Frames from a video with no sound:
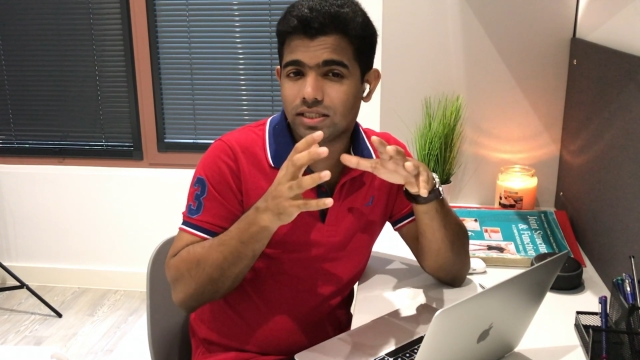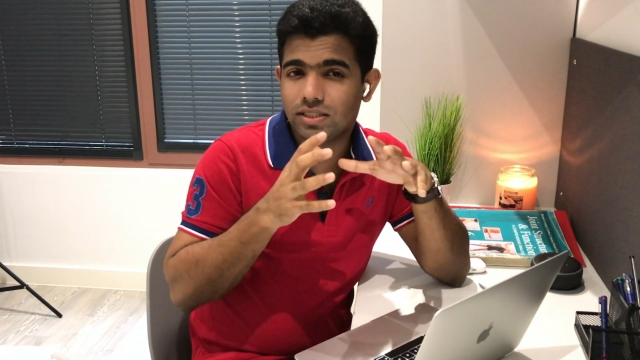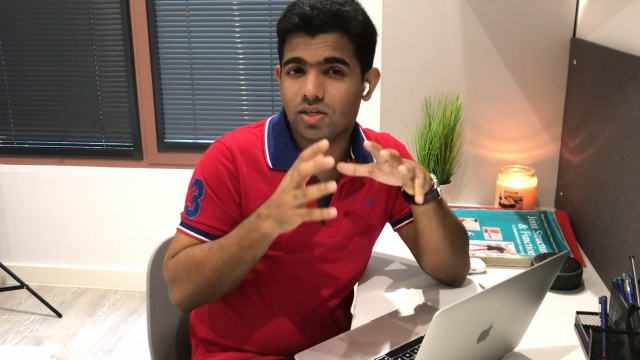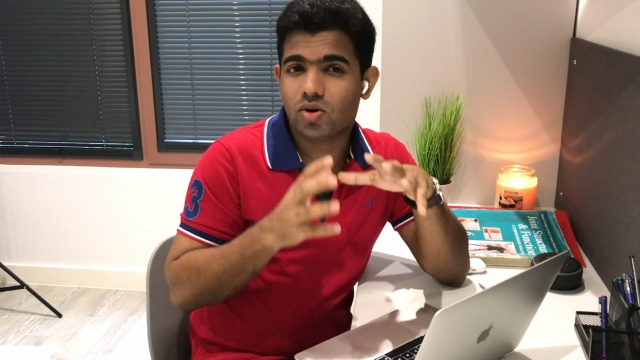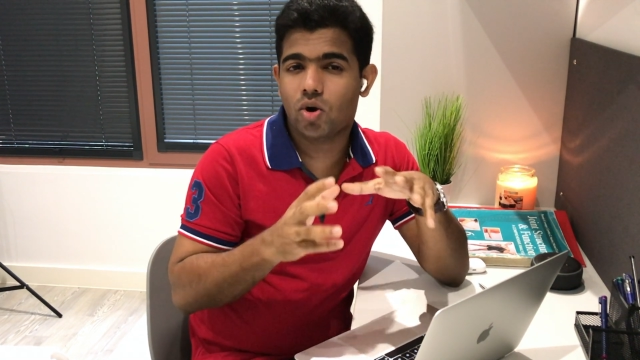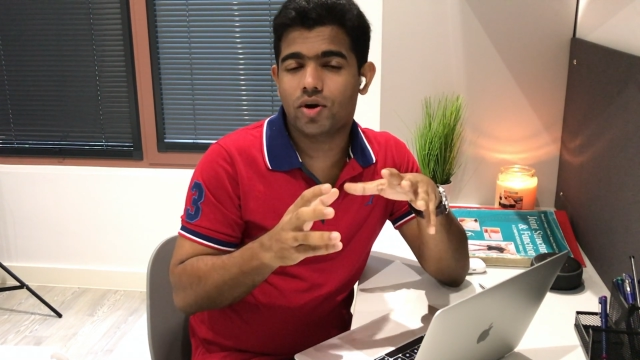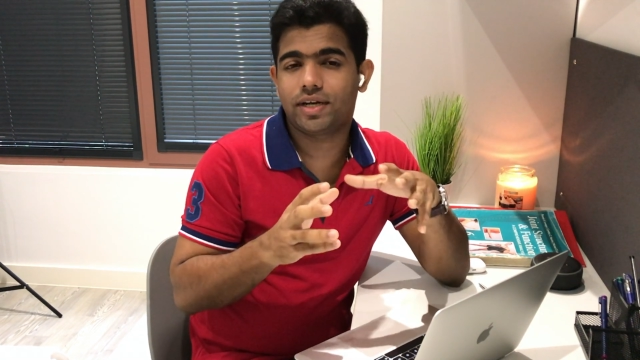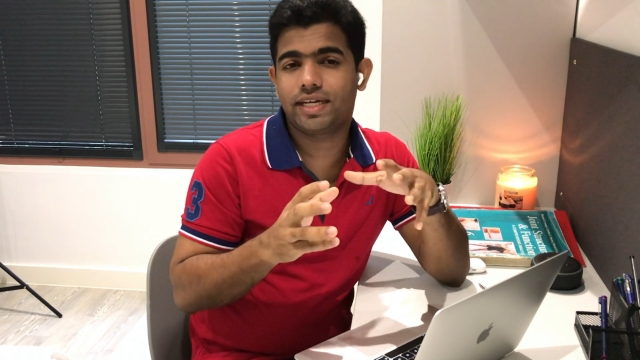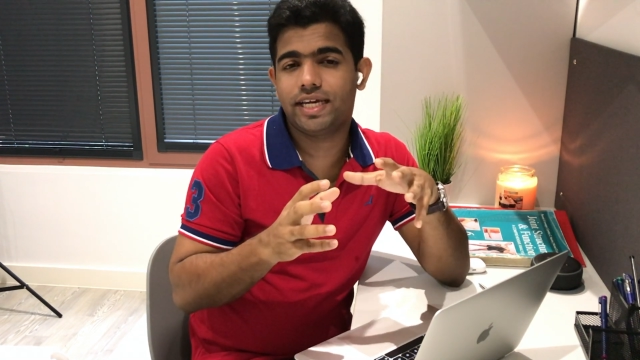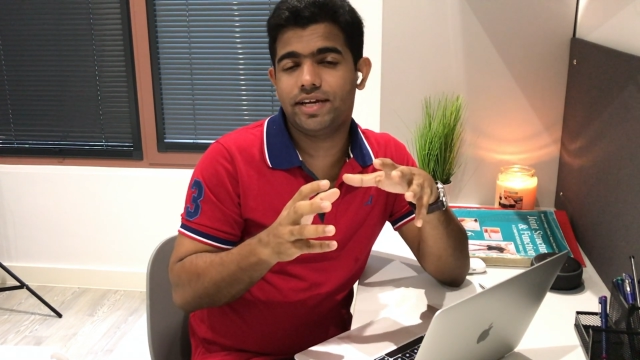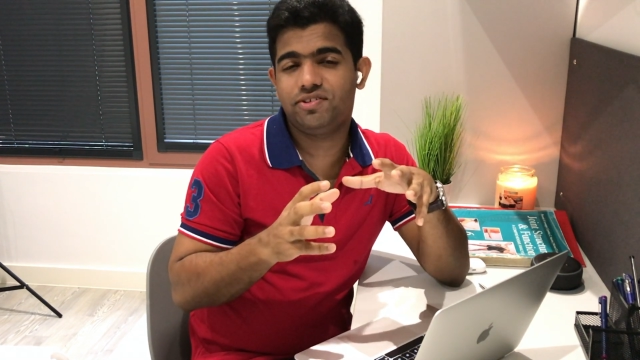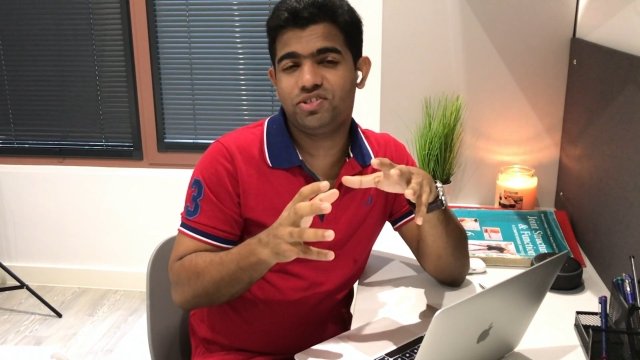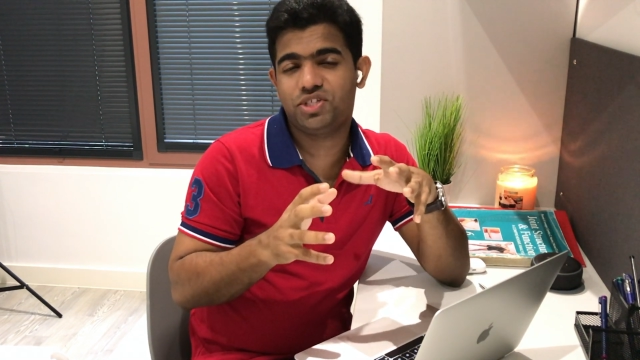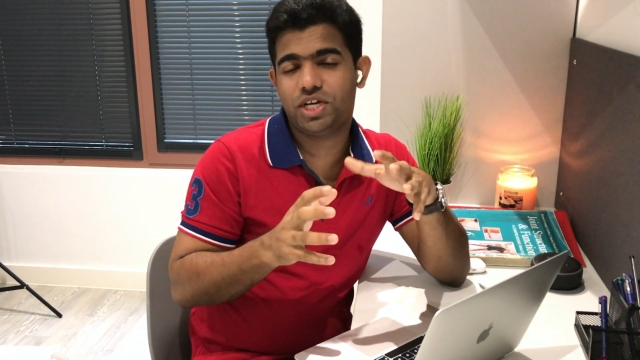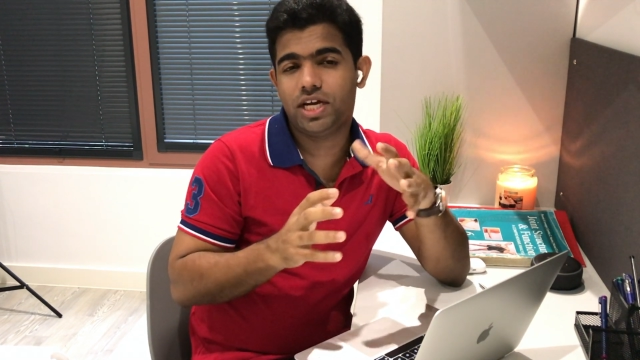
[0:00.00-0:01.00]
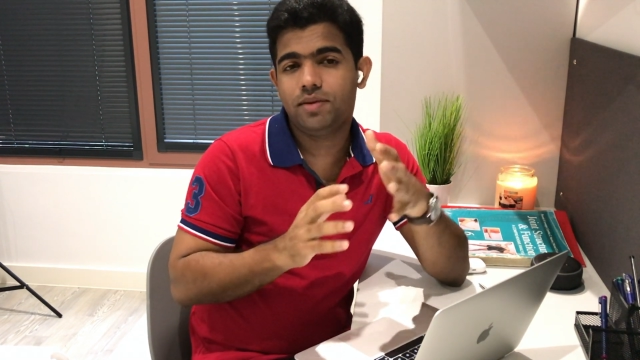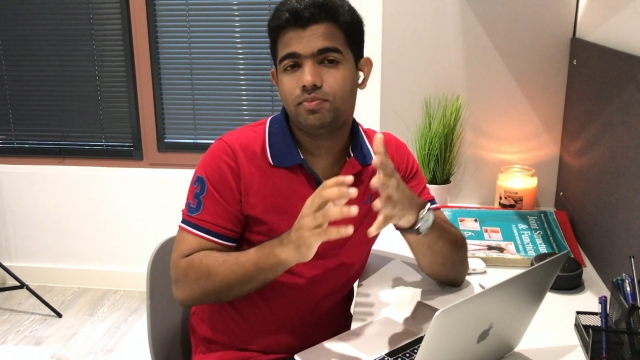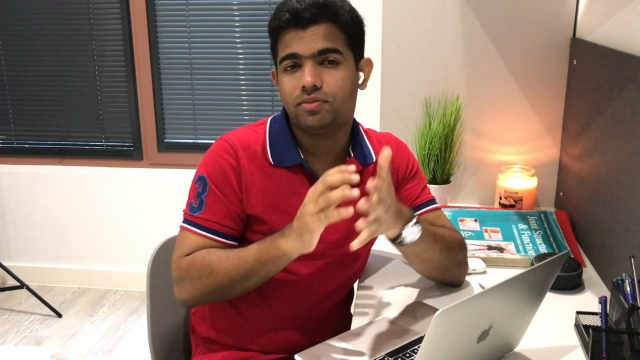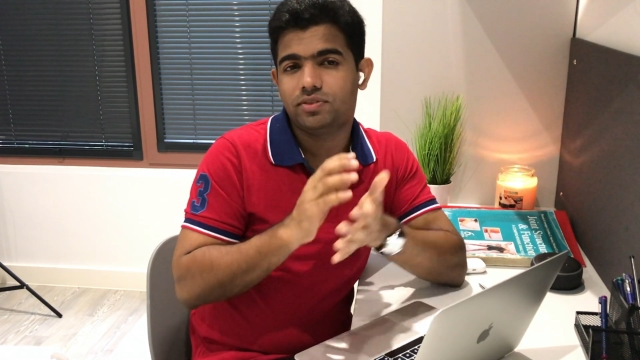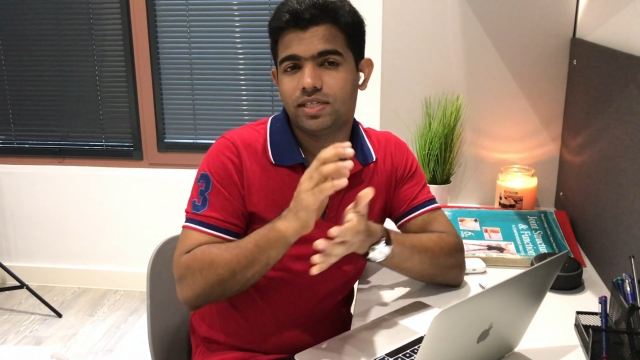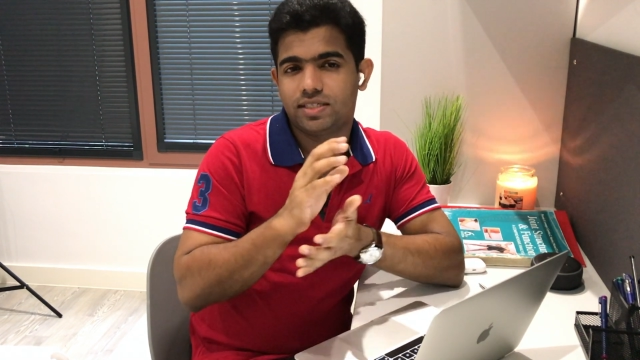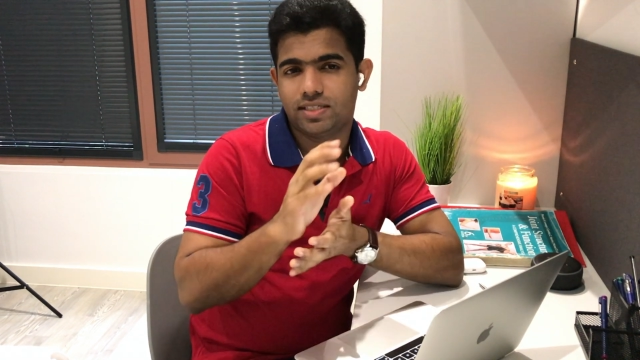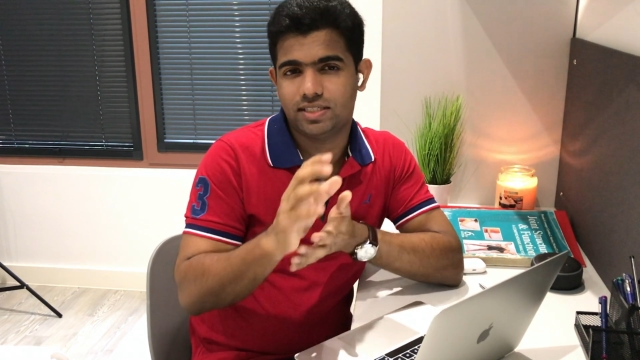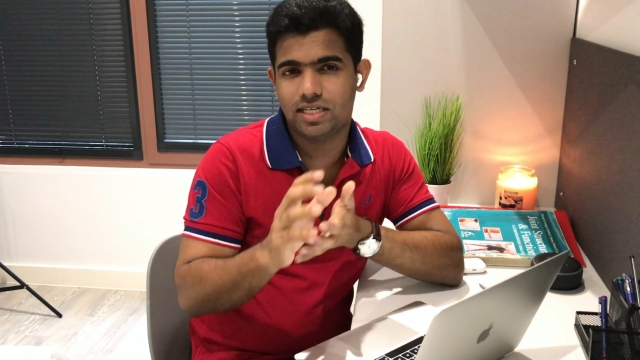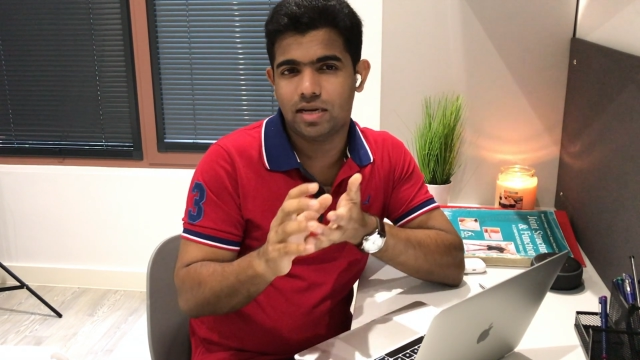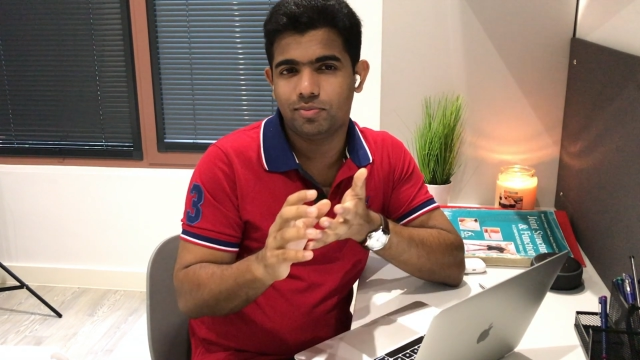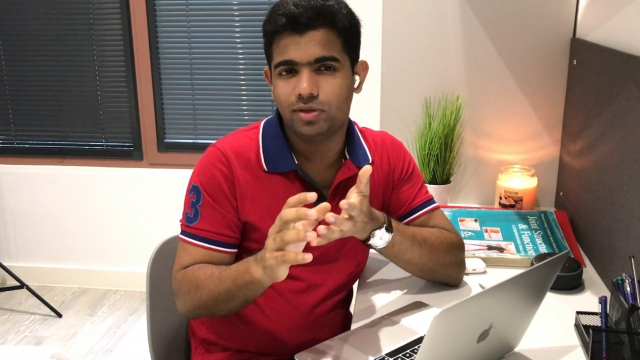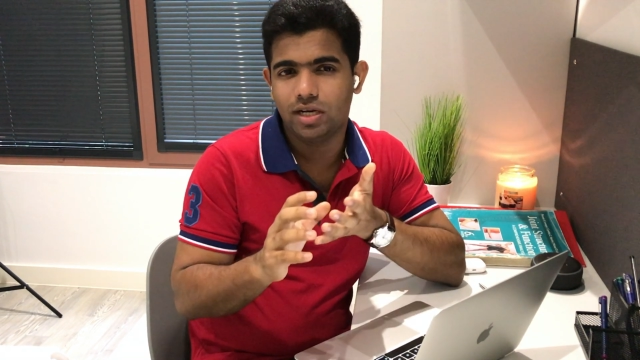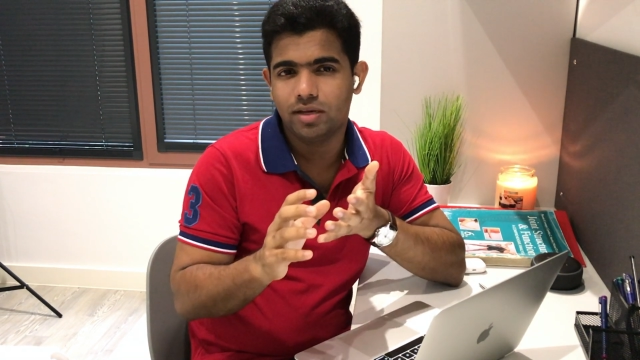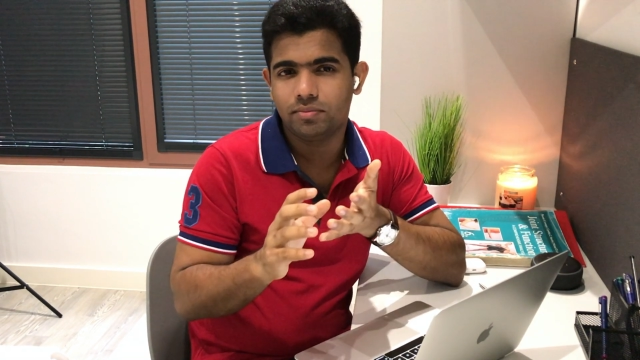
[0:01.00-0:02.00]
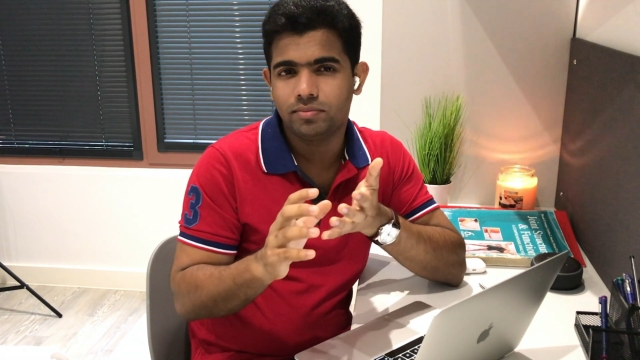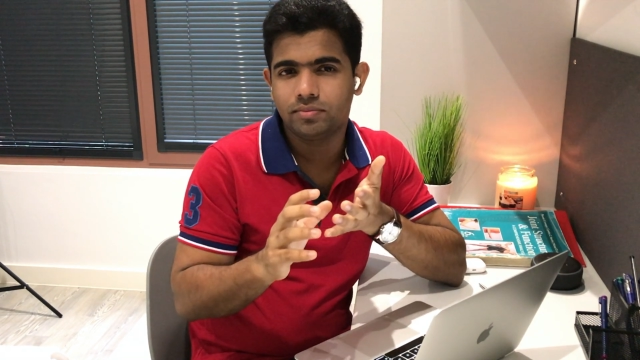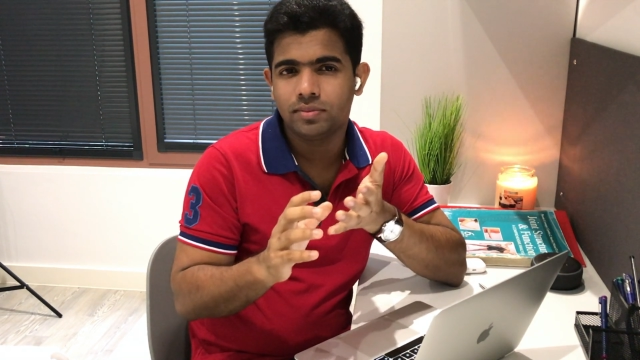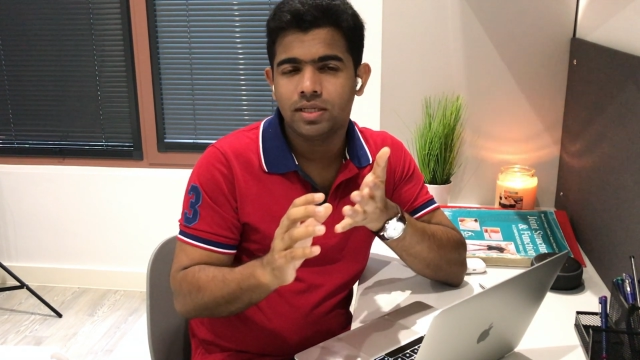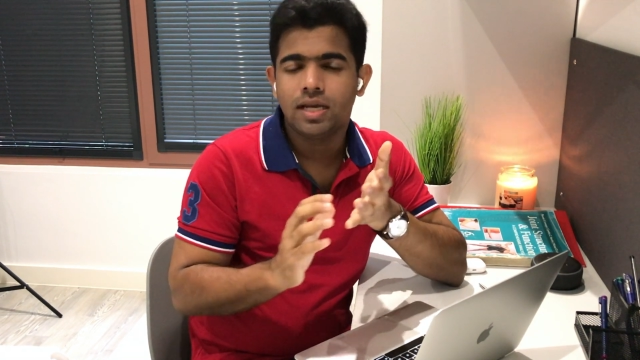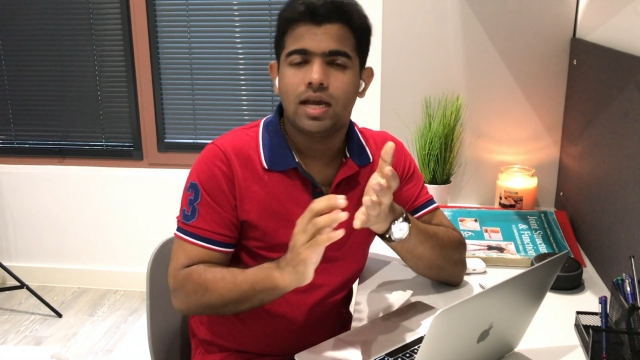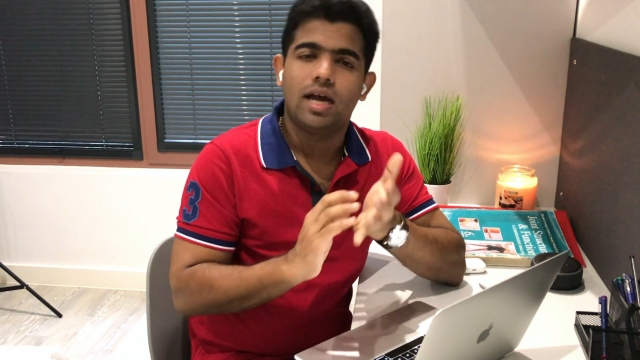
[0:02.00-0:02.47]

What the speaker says: the concave shape of the acetabulum